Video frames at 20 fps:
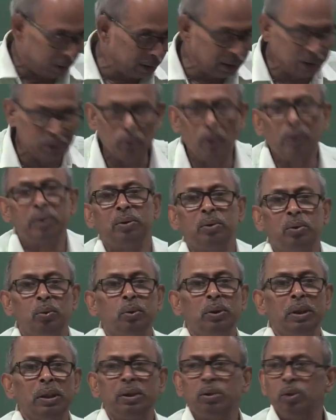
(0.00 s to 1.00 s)
This is what
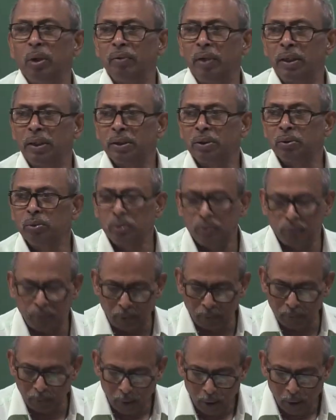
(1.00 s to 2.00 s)
two things we have understood
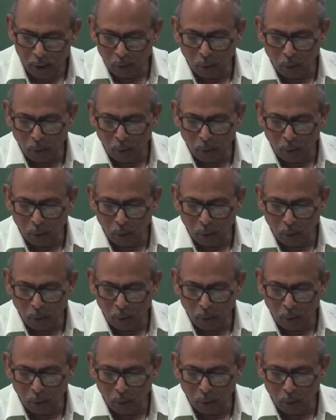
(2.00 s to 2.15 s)
from